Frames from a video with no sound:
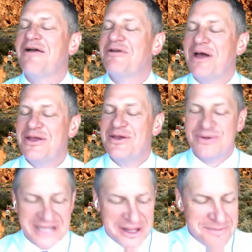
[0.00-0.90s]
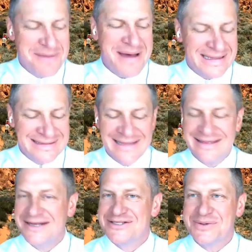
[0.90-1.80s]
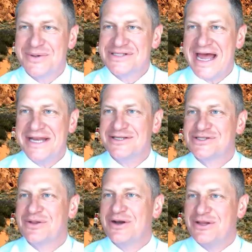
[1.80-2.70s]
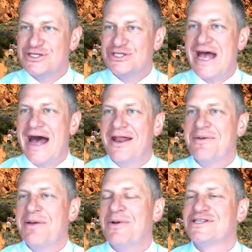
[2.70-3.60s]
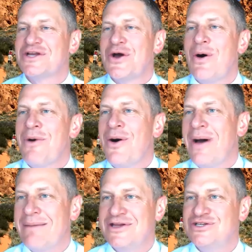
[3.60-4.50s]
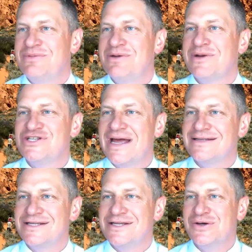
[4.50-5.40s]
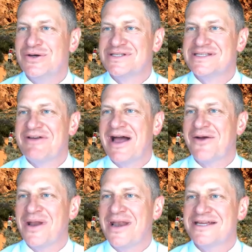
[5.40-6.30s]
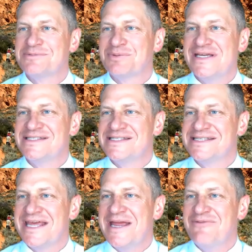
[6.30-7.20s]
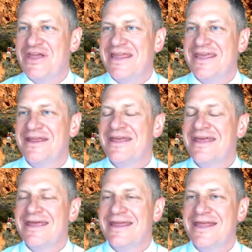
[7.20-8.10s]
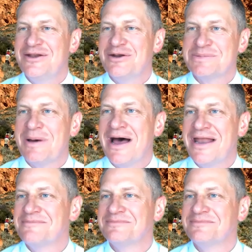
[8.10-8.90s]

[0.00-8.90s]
I, you were telling me about that that is so exciting so there, there's a shout out anybody wants to go to moab they should be reaching out to you because they've got quite a nice place to stay if they can get get in your spot